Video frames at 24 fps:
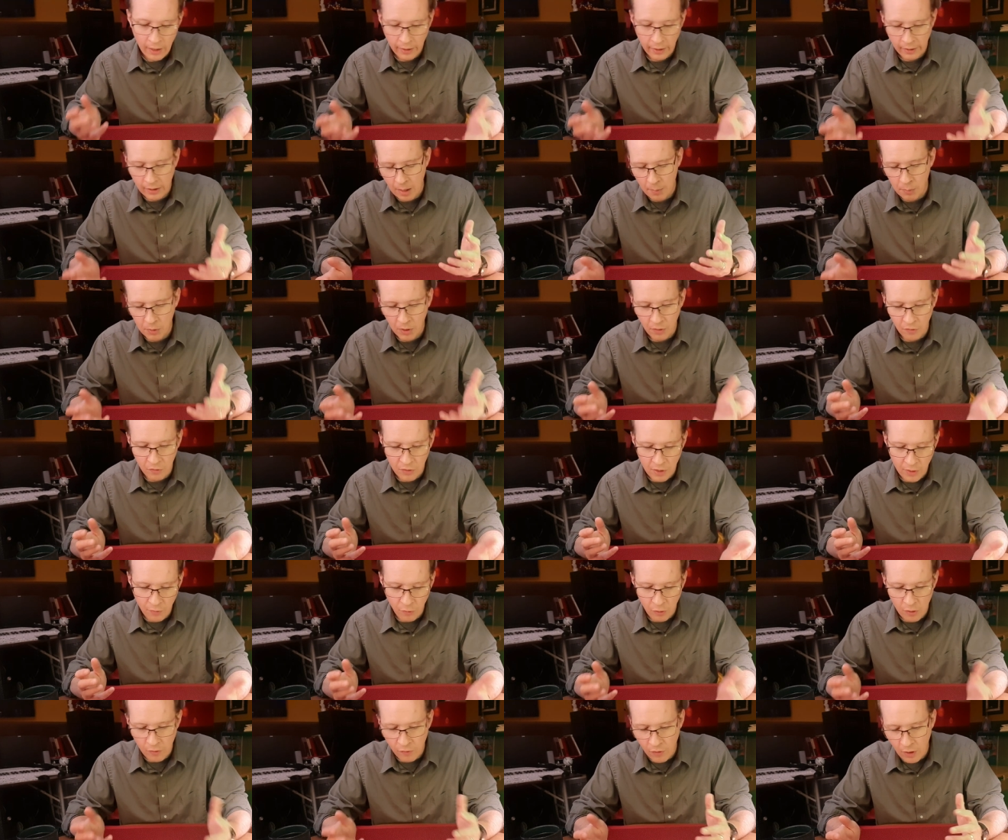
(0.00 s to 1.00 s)
a couple of
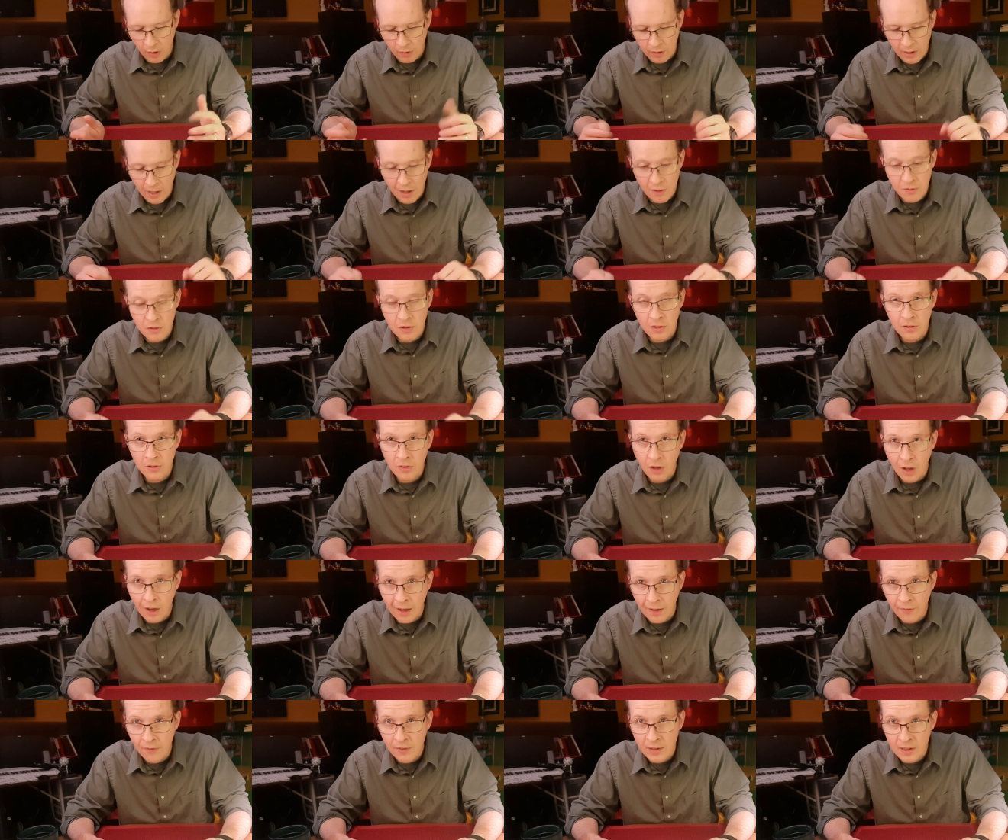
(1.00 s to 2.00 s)
different variations
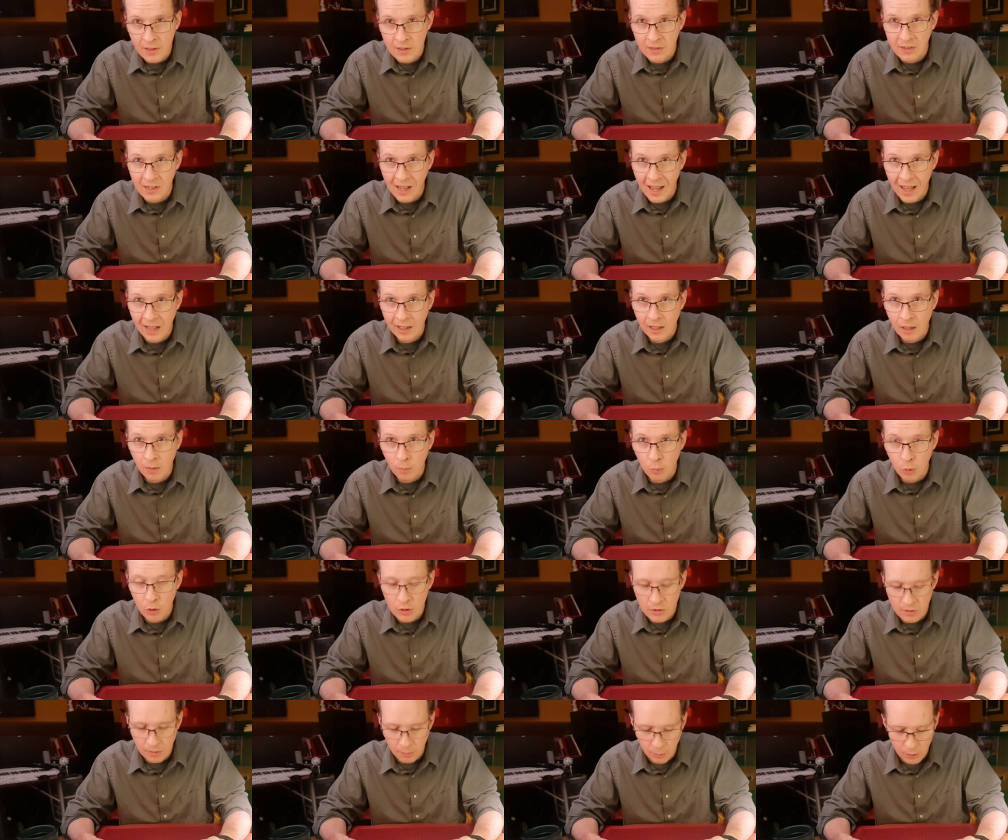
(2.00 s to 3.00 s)
on the stacking
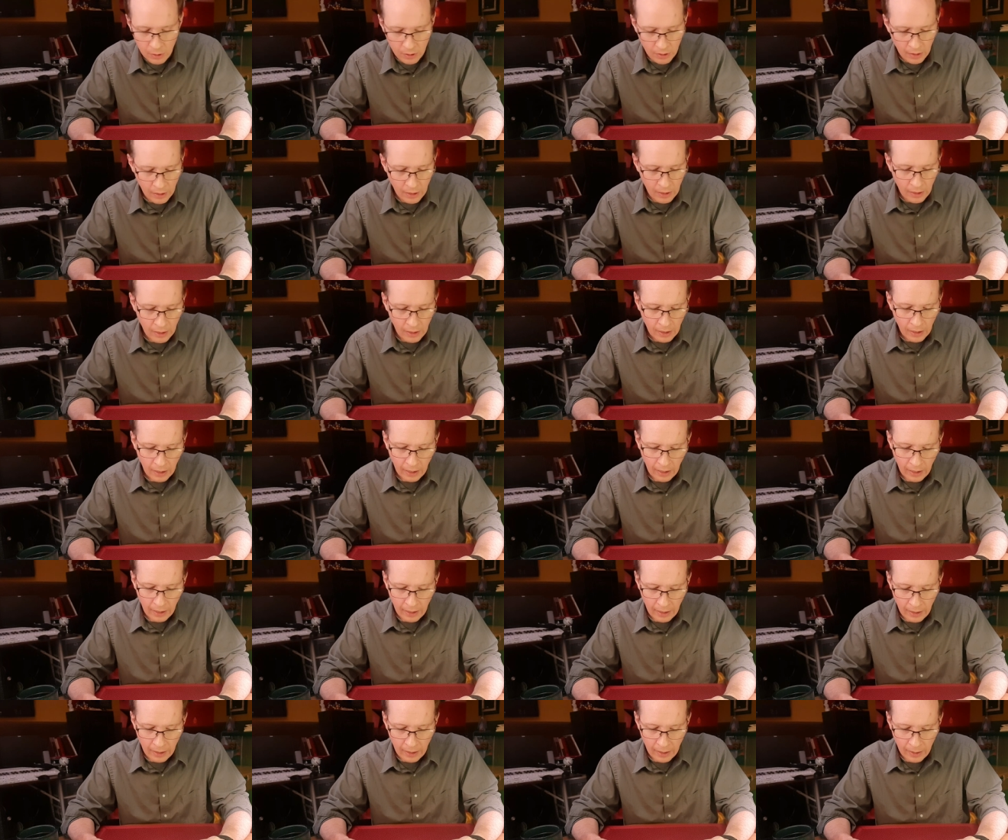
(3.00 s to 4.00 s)
principle.
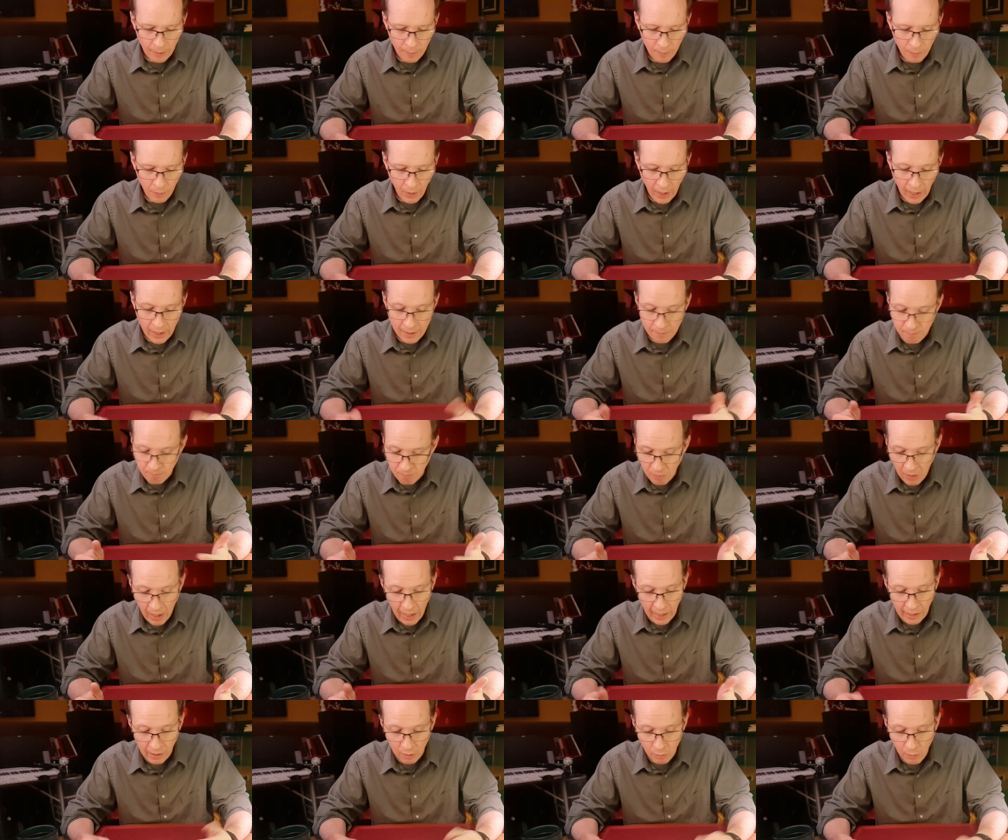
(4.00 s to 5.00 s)
Um, I
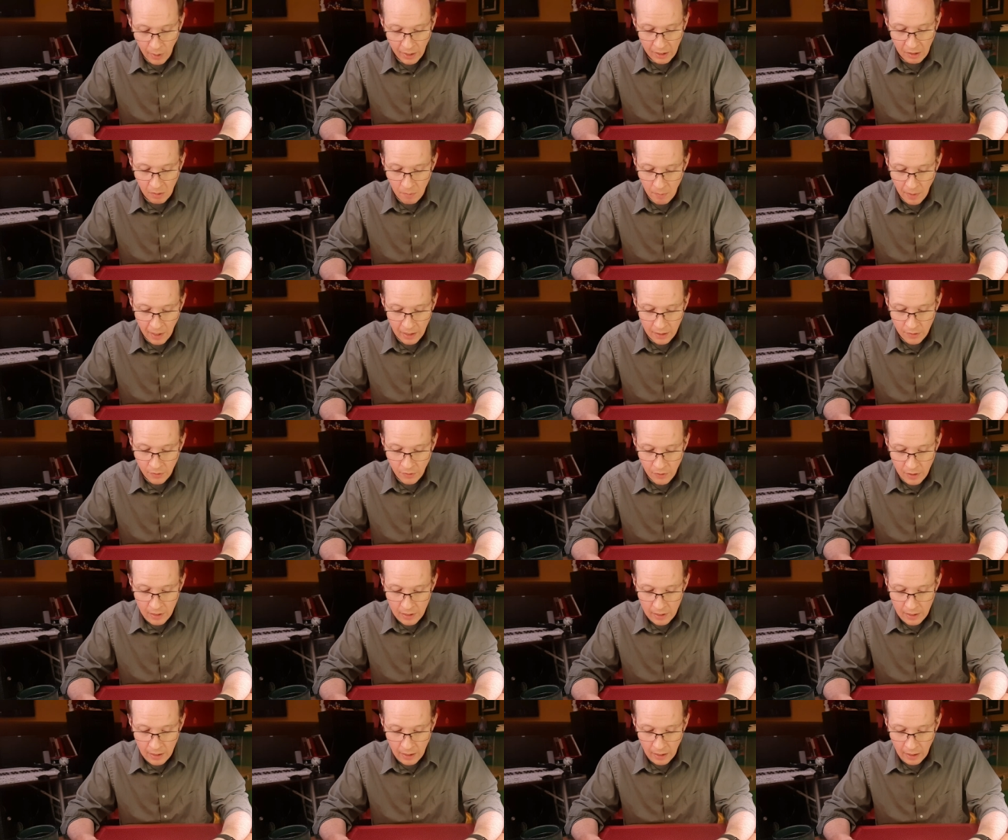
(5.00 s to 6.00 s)
highly recommend
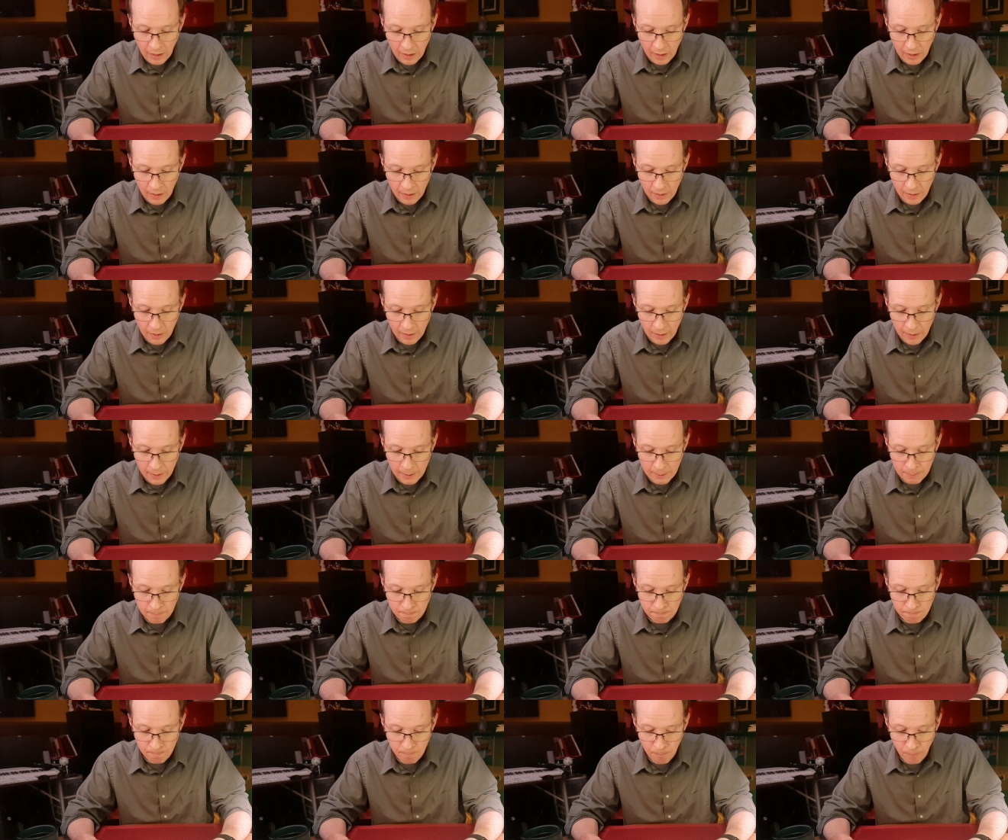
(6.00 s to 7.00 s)
the, uh,
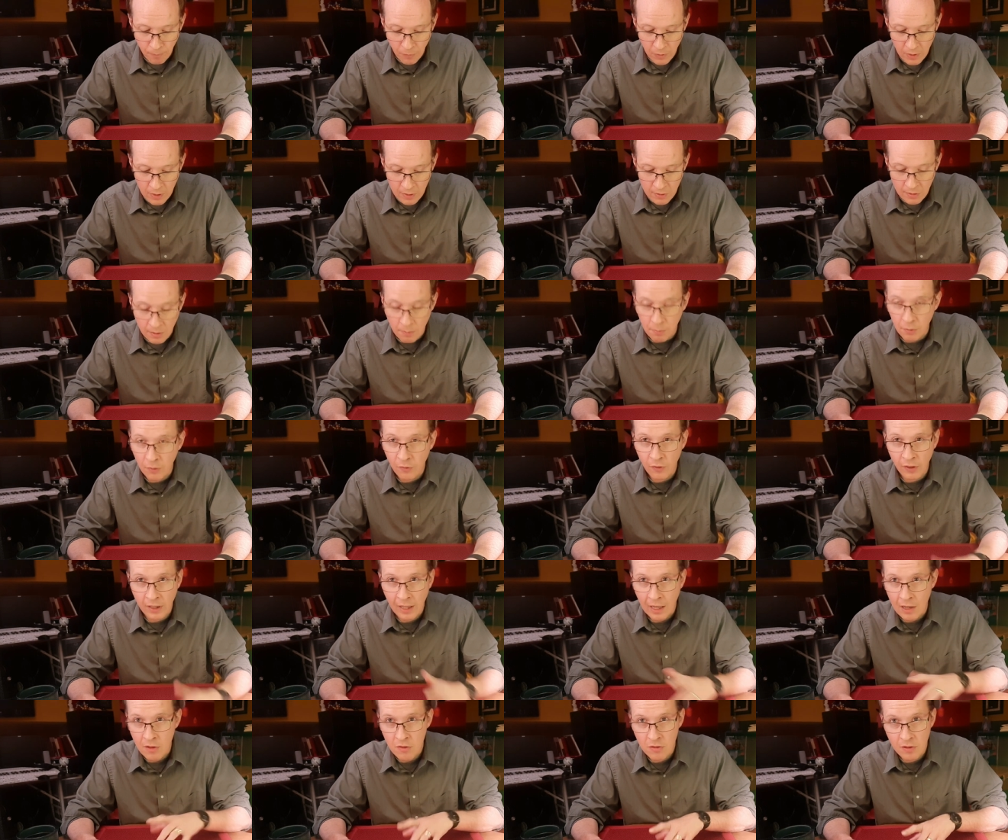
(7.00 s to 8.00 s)
um, the
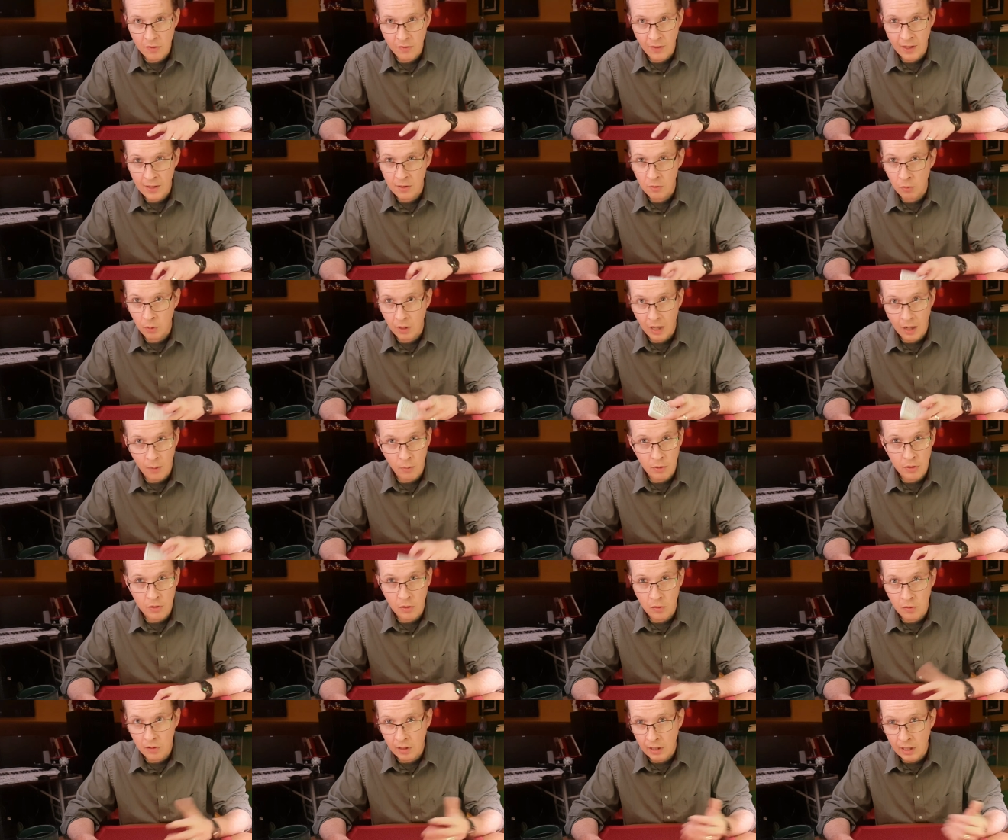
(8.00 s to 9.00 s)
simplification. That's what I was
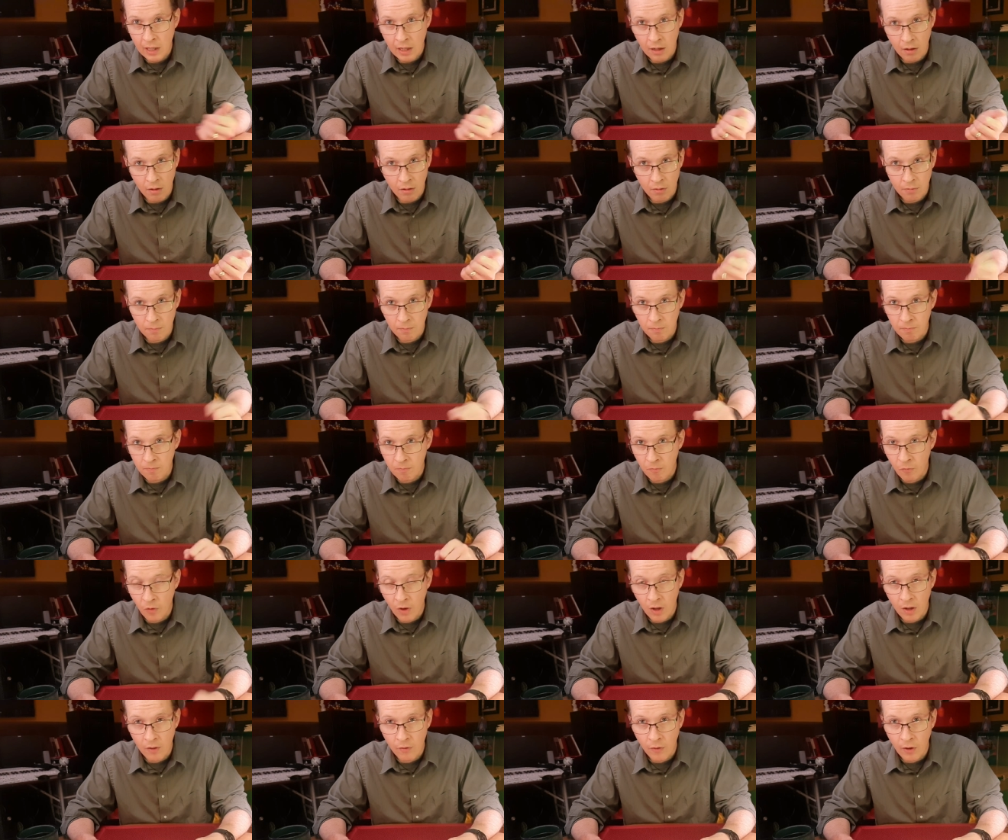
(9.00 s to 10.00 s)
using here.
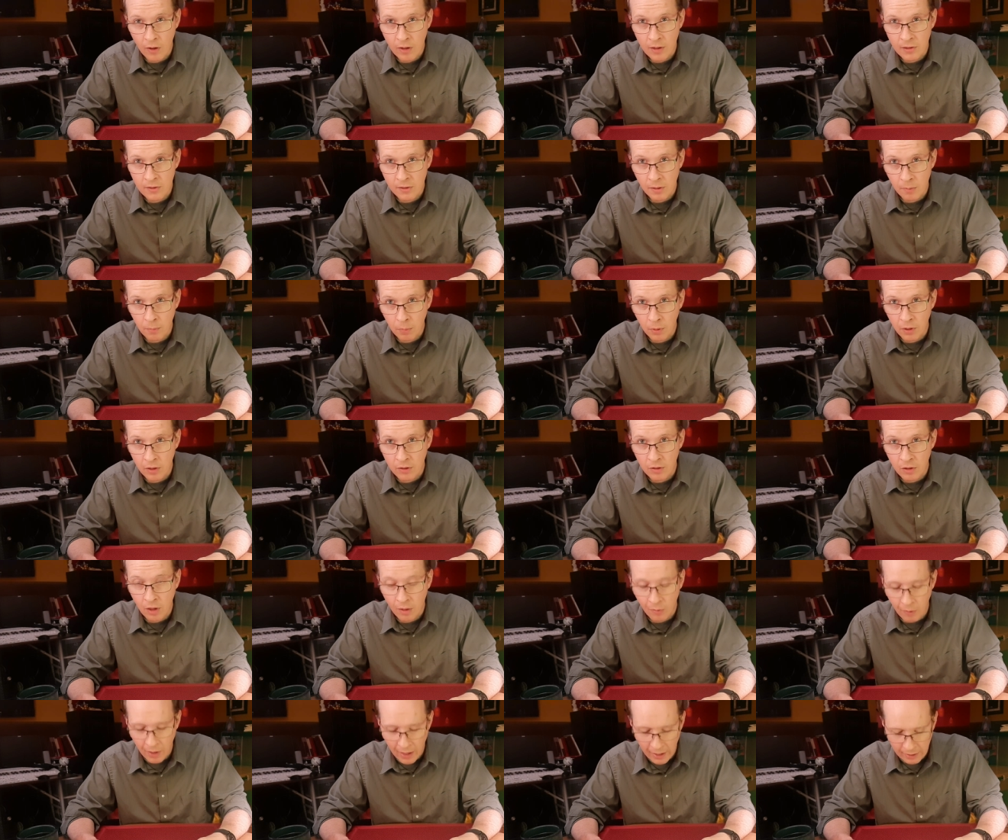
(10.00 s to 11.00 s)
Very, very simple and
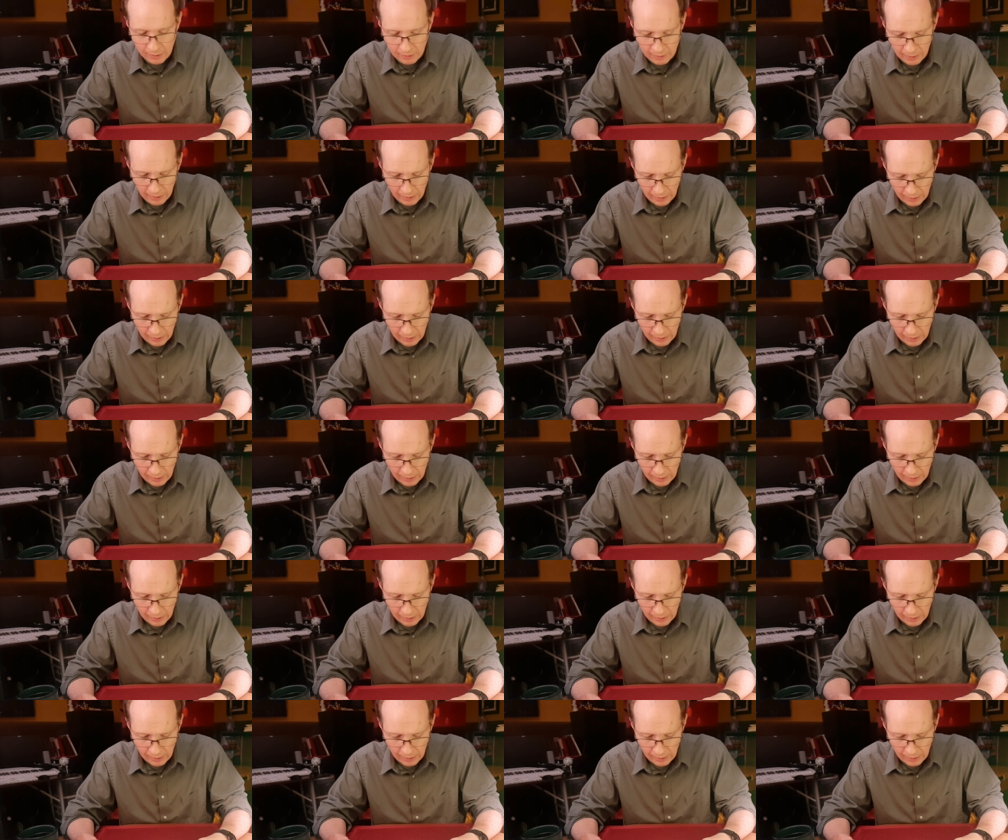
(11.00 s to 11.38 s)
direct.